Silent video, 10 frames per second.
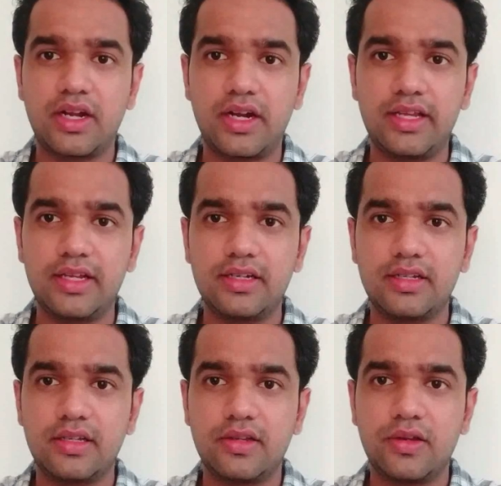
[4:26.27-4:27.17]
Clear?
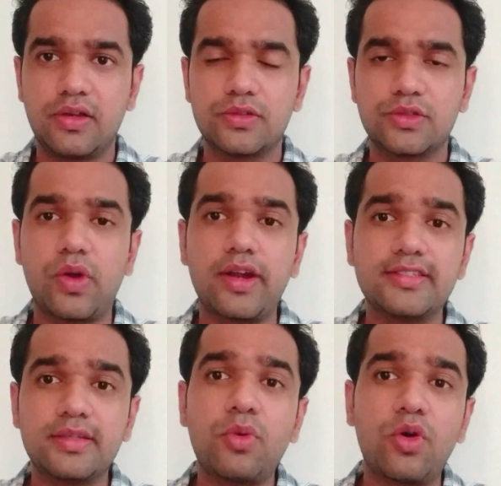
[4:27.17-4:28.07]
So what
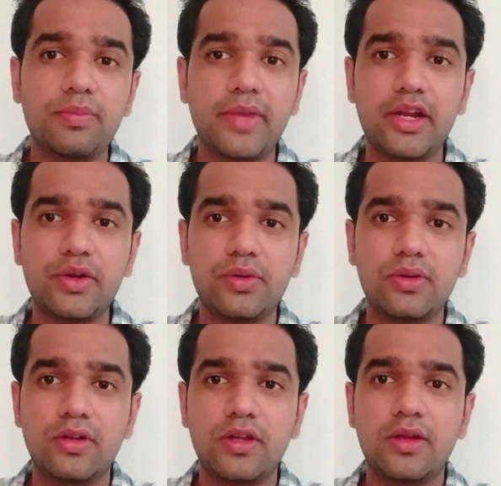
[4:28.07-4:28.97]
is a bone marrow?
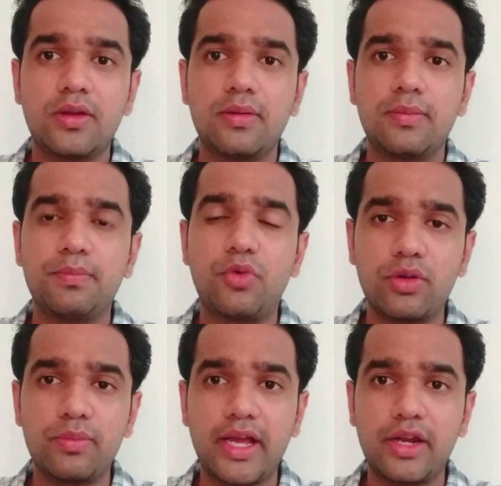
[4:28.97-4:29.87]

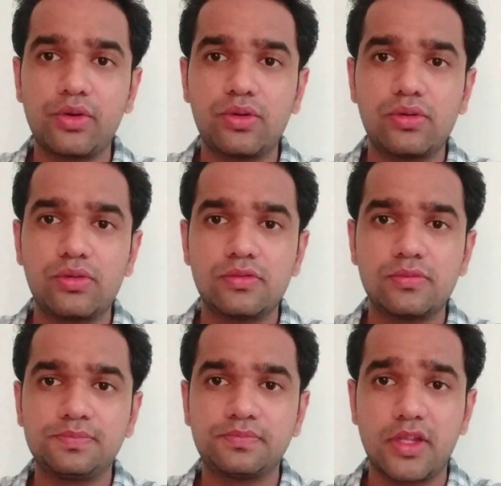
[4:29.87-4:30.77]
Bone marrow
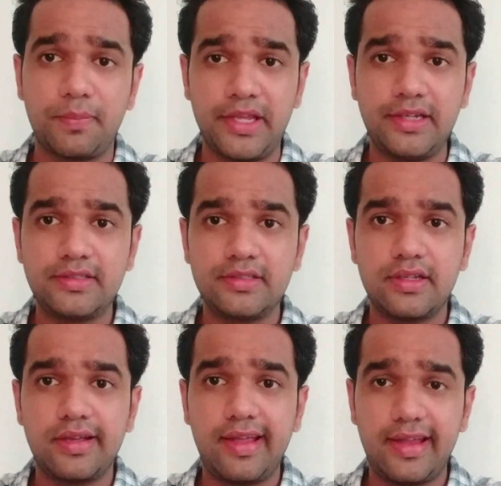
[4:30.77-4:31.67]
means
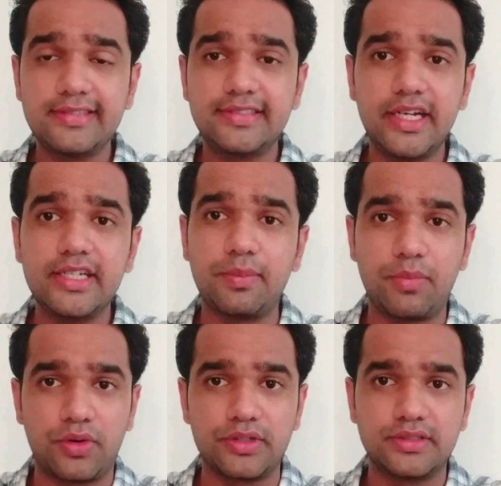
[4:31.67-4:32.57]
inside the
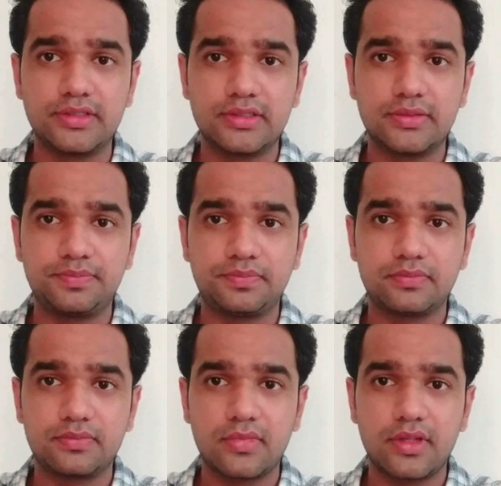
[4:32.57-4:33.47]
bones
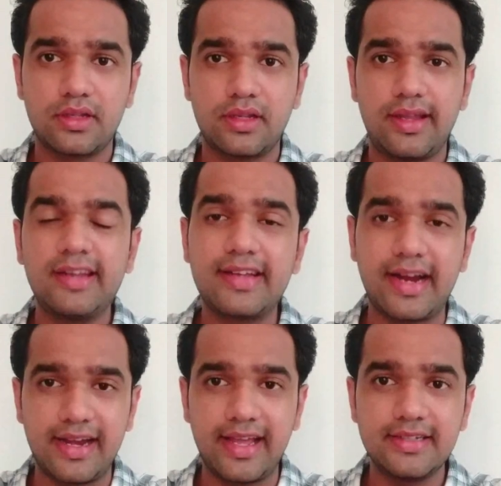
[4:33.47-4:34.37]
it
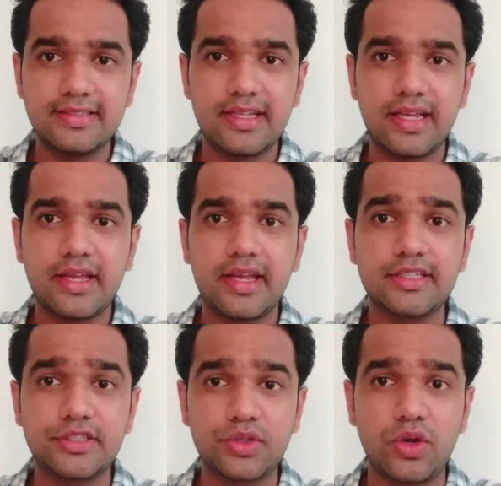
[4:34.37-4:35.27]
contains a
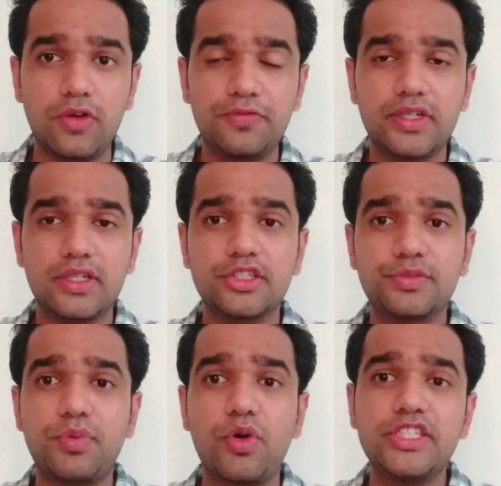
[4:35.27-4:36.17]
soft
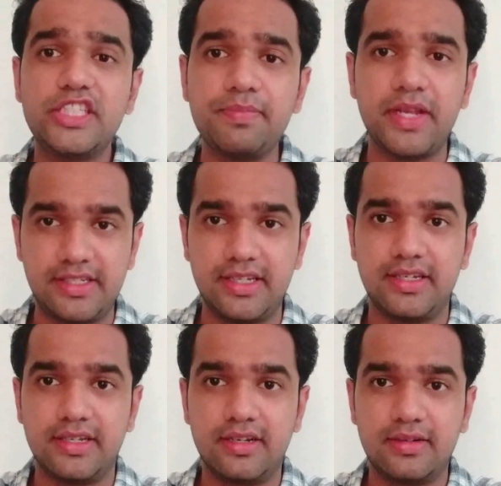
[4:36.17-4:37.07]
spongy
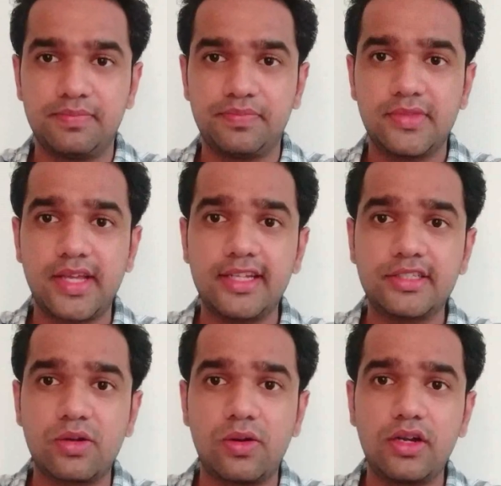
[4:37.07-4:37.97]
material that is
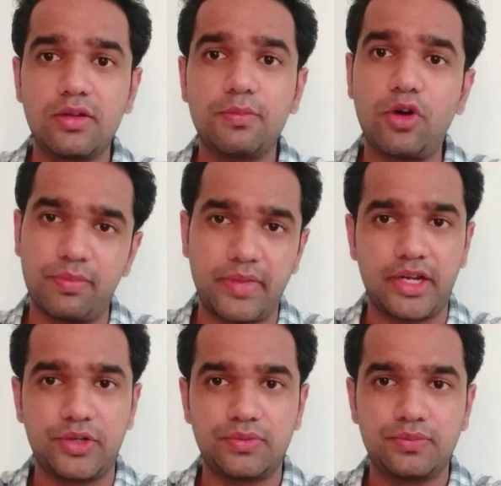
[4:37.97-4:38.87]
called bone marrow,